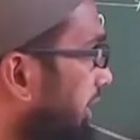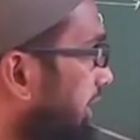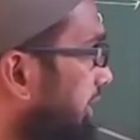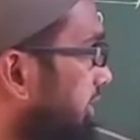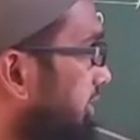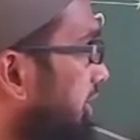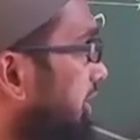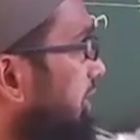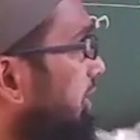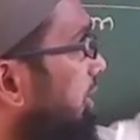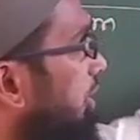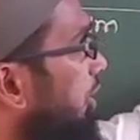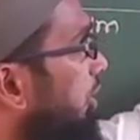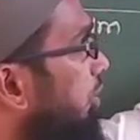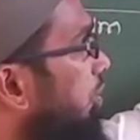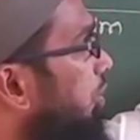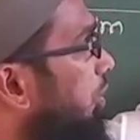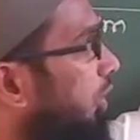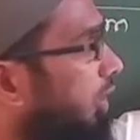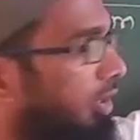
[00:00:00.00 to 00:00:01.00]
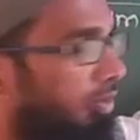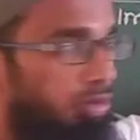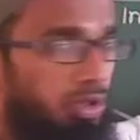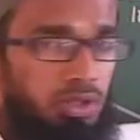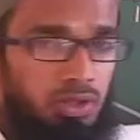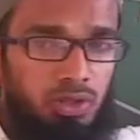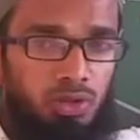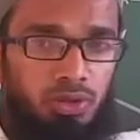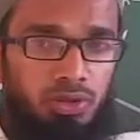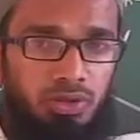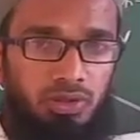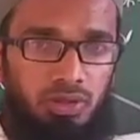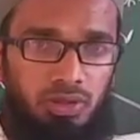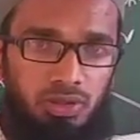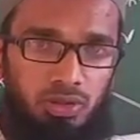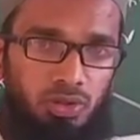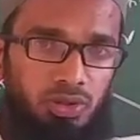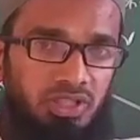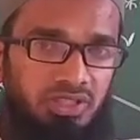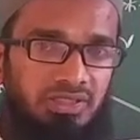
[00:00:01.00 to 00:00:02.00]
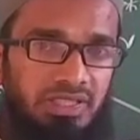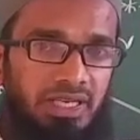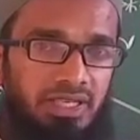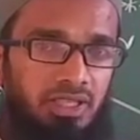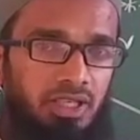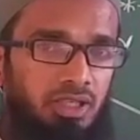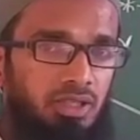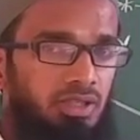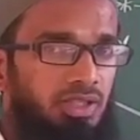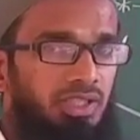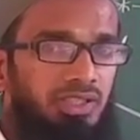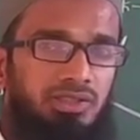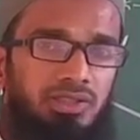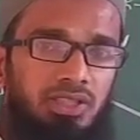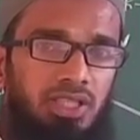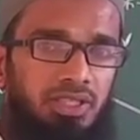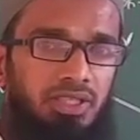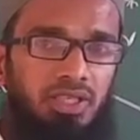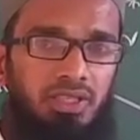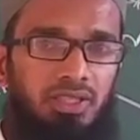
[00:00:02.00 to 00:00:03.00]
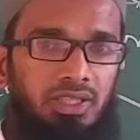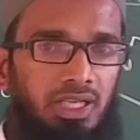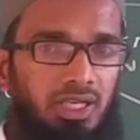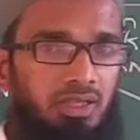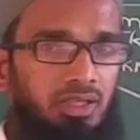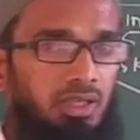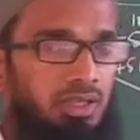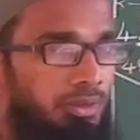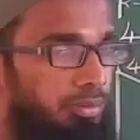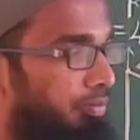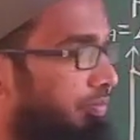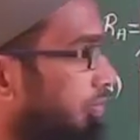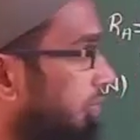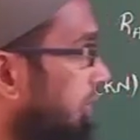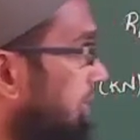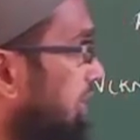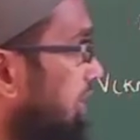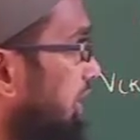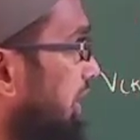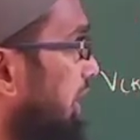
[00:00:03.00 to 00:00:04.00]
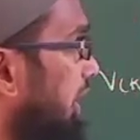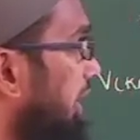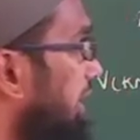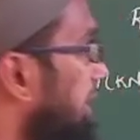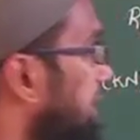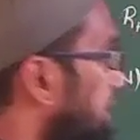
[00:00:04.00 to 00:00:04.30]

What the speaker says: hand side, only one load is acting, easily I can calculate. And